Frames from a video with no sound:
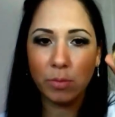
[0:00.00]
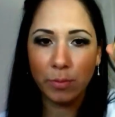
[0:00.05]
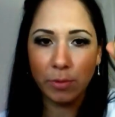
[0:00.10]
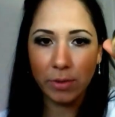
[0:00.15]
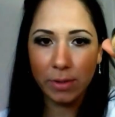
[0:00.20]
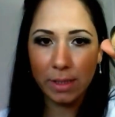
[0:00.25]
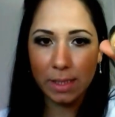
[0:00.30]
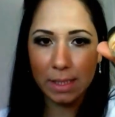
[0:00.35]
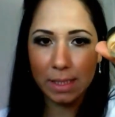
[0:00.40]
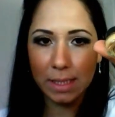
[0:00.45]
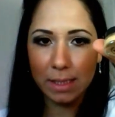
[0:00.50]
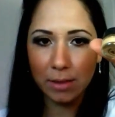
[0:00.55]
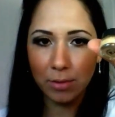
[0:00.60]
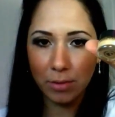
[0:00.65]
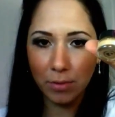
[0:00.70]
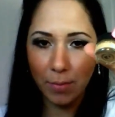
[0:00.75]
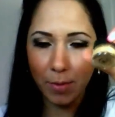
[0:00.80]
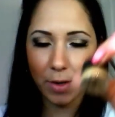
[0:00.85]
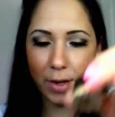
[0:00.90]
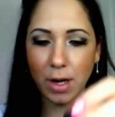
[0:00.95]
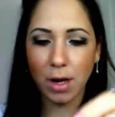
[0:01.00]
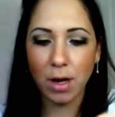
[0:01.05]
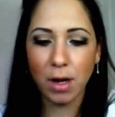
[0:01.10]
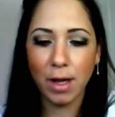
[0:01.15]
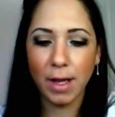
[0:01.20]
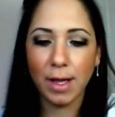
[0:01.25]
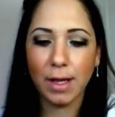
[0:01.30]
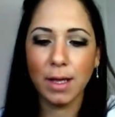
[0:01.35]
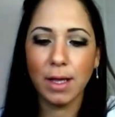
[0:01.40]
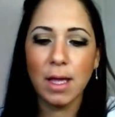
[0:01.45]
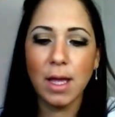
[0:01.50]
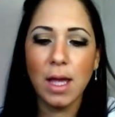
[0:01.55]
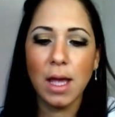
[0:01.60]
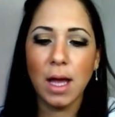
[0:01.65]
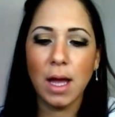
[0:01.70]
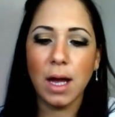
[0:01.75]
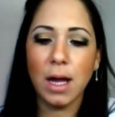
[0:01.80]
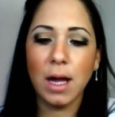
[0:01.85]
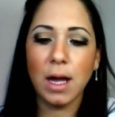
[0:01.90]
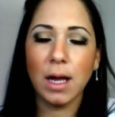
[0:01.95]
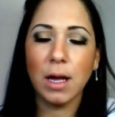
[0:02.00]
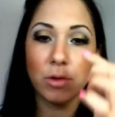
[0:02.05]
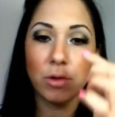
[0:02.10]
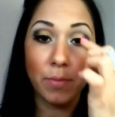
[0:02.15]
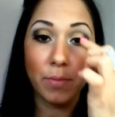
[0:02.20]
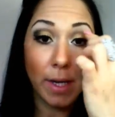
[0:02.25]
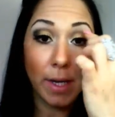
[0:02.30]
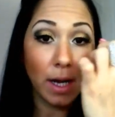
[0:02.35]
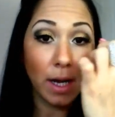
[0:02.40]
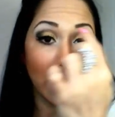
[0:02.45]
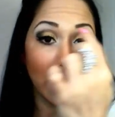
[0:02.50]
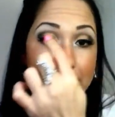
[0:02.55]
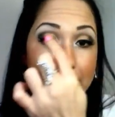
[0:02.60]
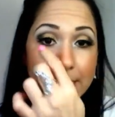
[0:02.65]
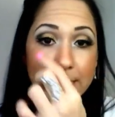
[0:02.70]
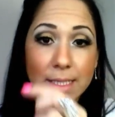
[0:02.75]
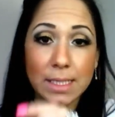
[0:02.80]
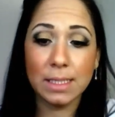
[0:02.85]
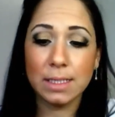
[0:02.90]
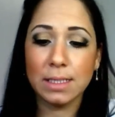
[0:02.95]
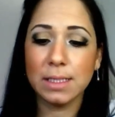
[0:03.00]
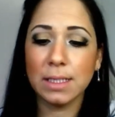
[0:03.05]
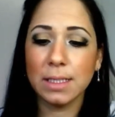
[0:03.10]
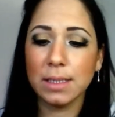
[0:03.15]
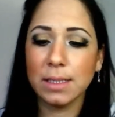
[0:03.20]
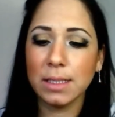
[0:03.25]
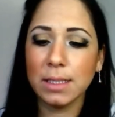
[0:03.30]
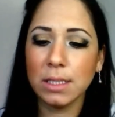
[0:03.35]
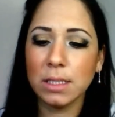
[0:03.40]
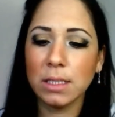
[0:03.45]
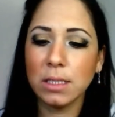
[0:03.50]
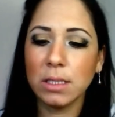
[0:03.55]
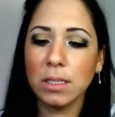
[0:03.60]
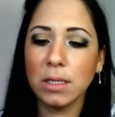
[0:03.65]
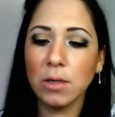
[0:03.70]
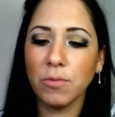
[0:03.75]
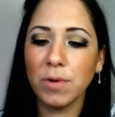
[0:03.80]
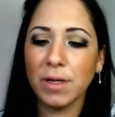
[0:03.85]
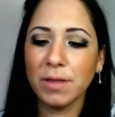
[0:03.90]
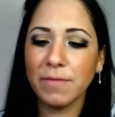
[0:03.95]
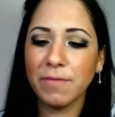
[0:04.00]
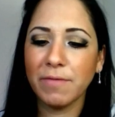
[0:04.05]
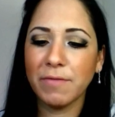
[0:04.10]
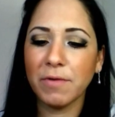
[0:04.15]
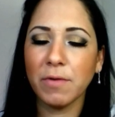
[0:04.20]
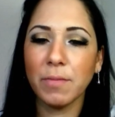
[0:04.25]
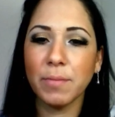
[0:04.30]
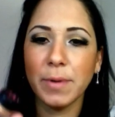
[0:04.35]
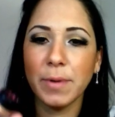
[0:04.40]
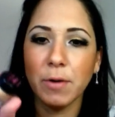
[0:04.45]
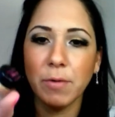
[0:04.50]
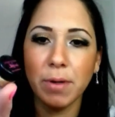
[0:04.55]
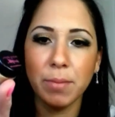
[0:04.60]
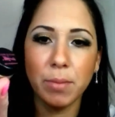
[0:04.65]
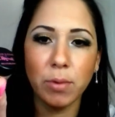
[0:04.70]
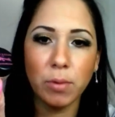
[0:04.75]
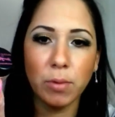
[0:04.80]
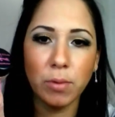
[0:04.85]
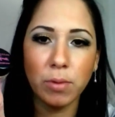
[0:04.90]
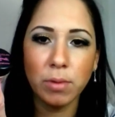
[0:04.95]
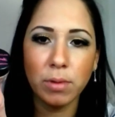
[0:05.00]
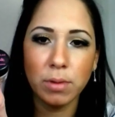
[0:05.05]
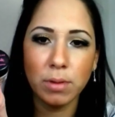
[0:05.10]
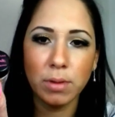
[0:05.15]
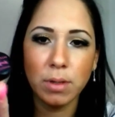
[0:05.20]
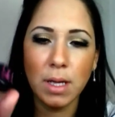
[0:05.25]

put the glitter on my eye, on my eyelids, and this is the one from Barrymore.